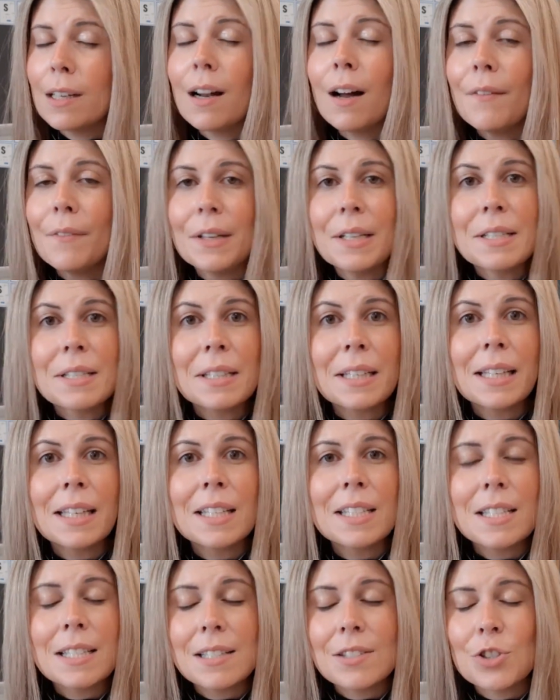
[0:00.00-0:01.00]
And obviously,
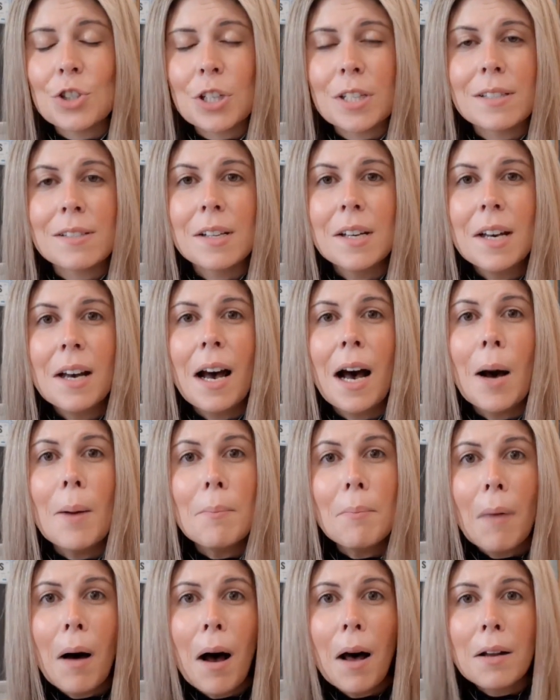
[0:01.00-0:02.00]
this is just a
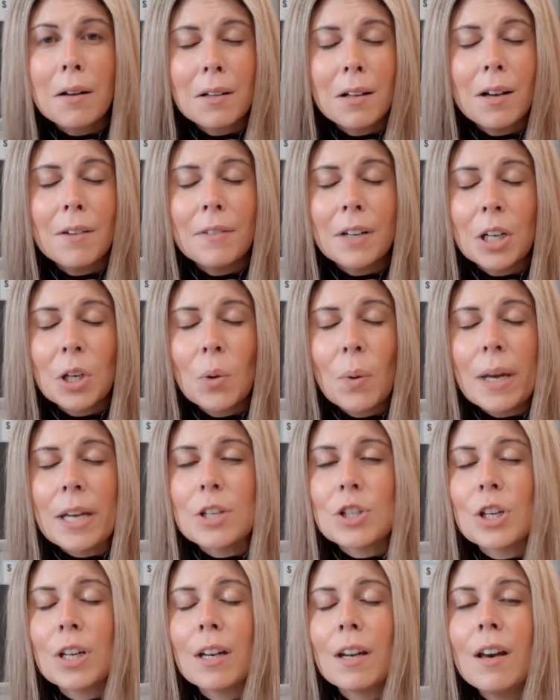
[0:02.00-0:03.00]
model of an
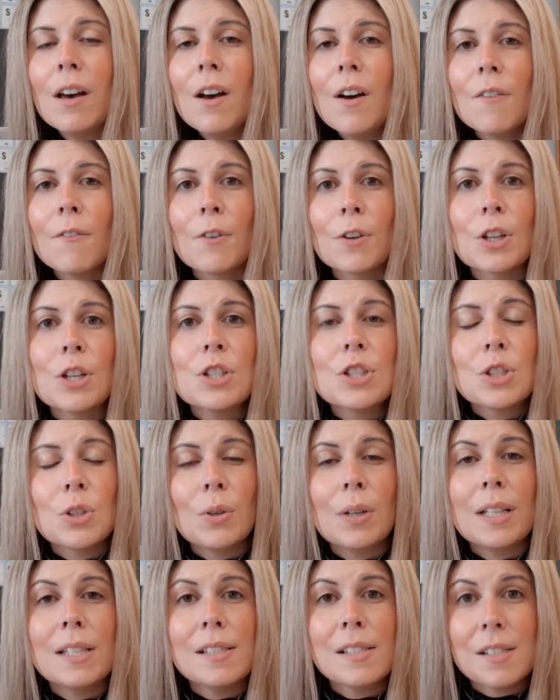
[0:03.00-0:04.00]
equation for the
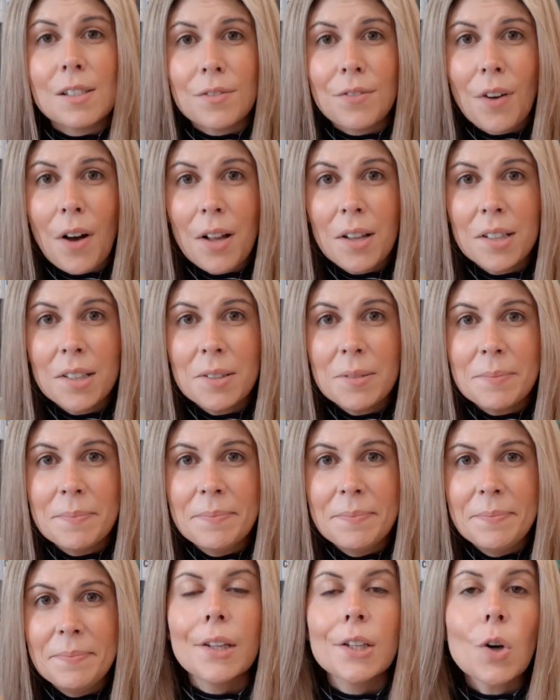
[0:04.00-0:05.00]
students to follow.
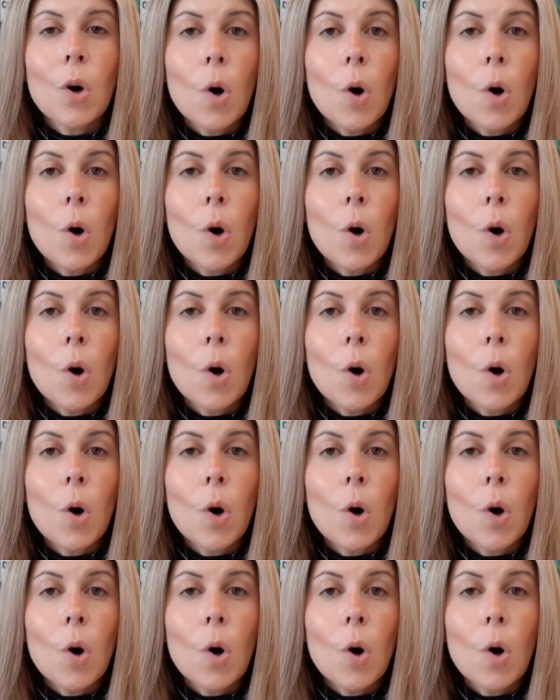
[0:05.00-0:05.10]
The